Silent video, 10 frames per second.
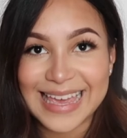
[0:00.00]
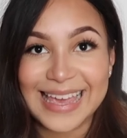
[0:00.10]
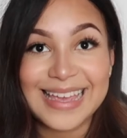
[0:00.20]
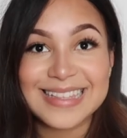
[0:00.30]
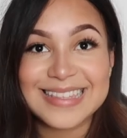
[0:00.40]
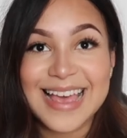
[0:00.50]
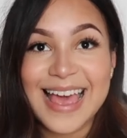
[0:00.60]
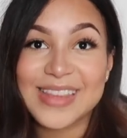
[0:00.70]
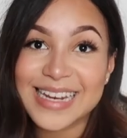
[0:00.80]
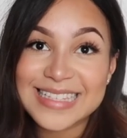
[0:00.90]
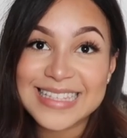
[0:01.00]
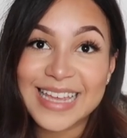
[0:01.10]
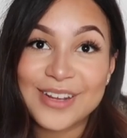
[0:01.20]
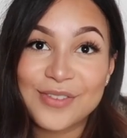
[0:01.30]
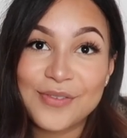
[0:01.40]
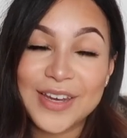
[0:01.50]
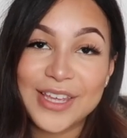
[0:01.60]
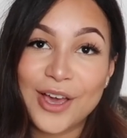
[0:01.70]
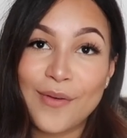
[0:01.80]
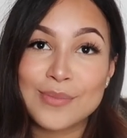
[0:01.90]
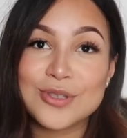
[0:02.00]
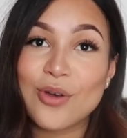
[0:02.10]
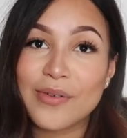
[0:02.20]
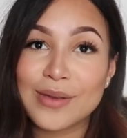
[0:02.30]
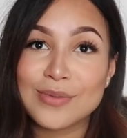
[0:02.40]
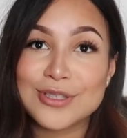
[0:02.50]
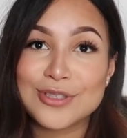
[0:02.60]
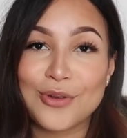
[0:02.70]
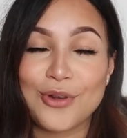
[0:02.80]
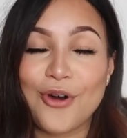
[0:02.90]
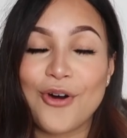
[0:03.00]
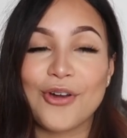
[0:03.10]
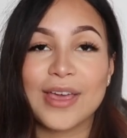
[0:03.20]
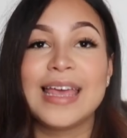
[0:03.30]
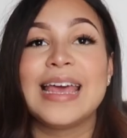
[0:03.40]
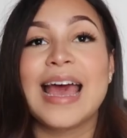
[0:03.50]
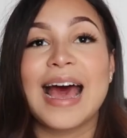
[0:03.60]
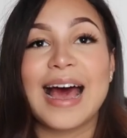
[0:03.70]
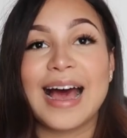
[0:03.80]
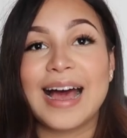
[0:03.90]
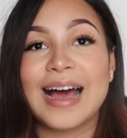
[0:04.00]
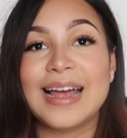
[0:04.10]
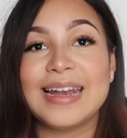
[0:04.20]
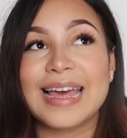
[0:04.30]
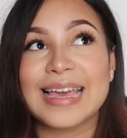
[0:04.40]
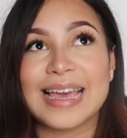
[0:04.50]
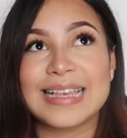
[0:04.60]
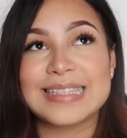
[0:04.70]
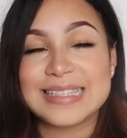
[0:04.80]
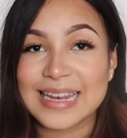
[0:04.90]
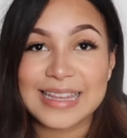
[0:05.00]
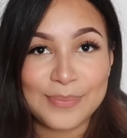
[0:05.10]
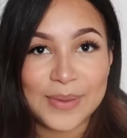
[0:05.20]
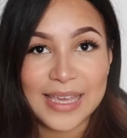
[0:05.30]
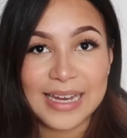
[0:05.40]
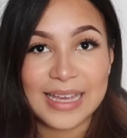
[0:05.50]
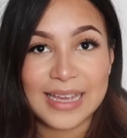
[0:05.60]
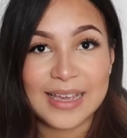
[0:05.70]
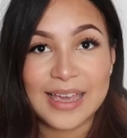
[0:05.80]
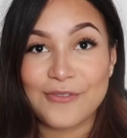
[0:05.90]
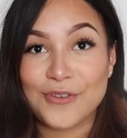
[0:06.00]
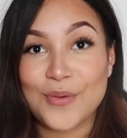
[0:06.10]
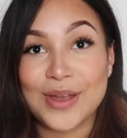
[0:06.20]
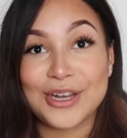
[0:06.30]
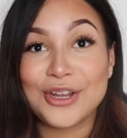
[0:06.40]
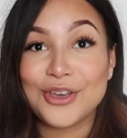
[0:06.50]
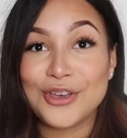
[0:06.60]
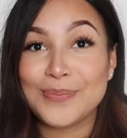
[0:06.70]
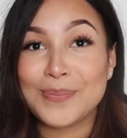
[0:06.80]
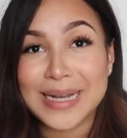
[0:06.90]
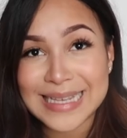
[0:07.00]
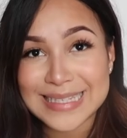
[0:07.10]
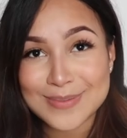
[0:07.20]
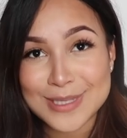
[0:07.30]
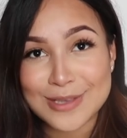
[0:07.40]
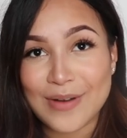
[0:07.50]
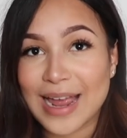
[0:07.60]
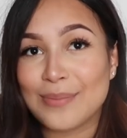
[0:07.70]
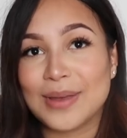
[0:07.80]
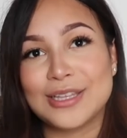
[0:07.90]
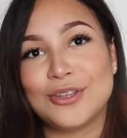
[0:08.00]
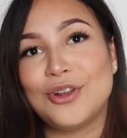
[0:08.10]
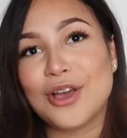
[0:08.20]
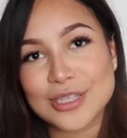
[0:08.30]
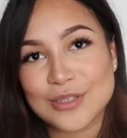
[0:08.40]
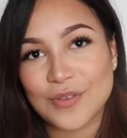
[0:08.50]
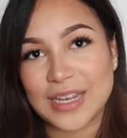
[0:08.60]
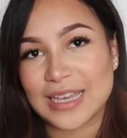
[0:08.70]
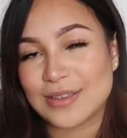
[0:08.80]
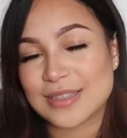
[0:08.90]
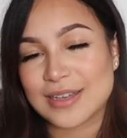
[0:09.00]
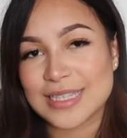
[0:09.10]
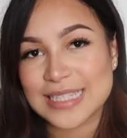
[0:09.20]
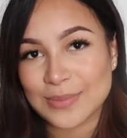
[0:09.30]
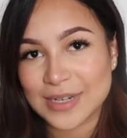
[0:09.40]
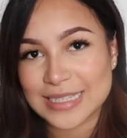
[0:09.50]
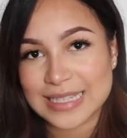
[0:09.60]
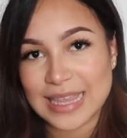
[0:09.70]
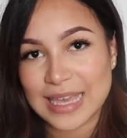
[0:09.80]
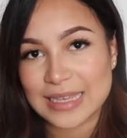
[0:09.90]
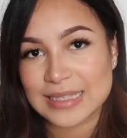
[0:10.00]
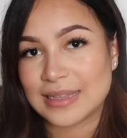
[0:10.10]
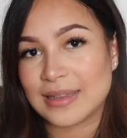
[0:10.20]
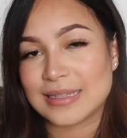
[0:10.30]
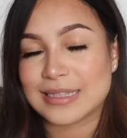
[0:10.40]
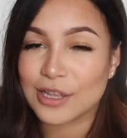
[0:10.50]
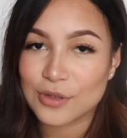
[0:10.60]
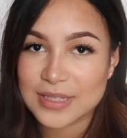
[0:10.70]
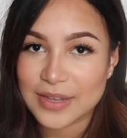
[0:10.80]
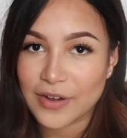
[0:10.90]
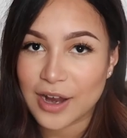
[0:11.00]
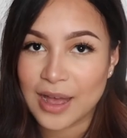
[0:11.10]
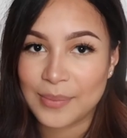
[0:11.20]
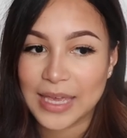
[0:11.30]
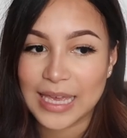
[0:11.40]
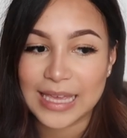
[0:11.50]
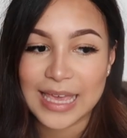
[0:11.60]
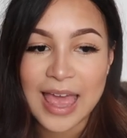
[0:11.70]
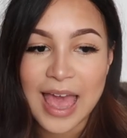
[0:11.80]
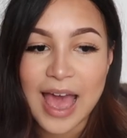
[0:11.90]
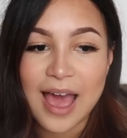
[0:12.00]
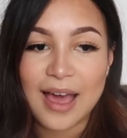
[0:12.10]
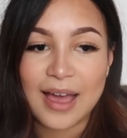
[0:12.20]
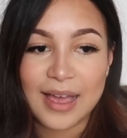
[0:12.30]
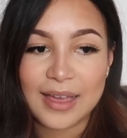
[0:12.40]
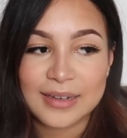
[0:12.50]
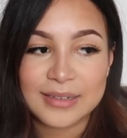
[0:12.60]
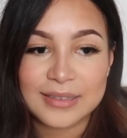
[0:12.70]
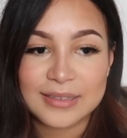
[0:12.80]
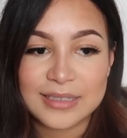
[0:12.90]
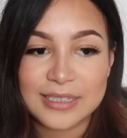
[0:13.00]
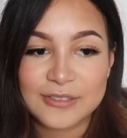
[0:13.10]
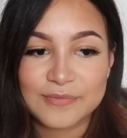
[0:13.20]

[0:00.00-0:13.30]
it. That is the end of the video. I'm sorry it was so long. Like I said in the beginning, if you are new, please subscribe. I do loads of videos that are similar to this and there's loads that are coming. And